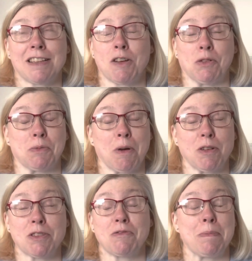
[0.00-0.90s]
don't know
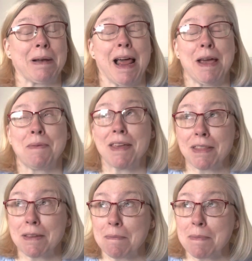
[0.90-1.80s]
what to reply with,